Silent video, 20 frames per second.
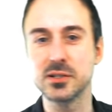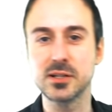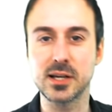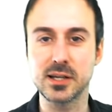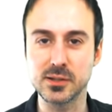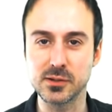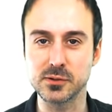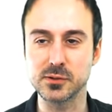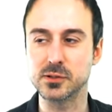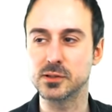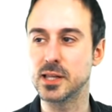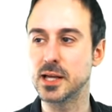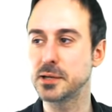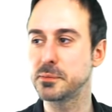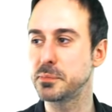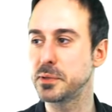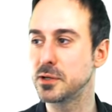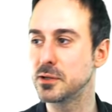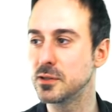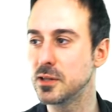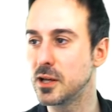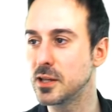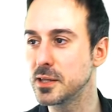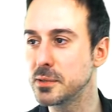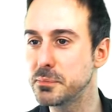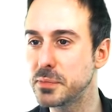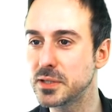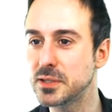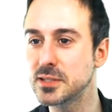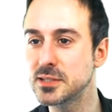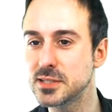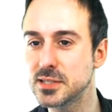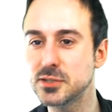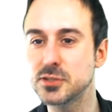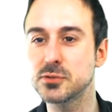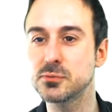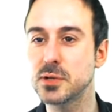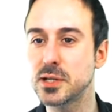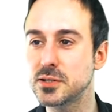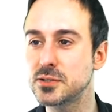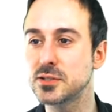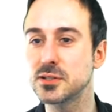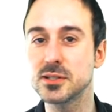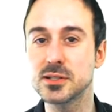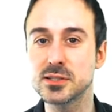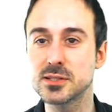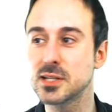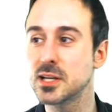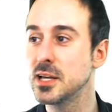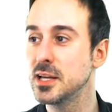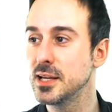I know you like beer, Lolly, but the situation is,